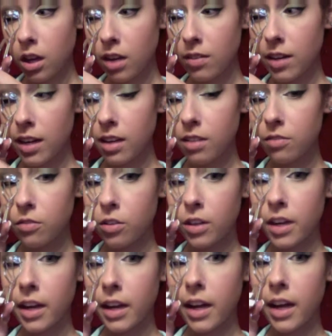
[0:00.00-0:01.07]
I've had it
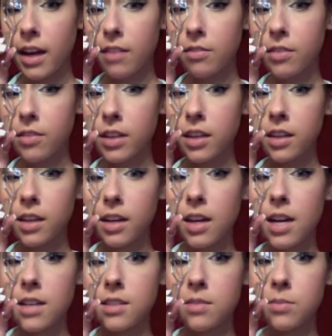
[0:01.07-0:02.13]
forever and it
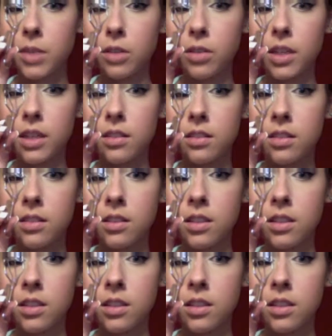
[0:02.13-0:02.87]
hasn't broken.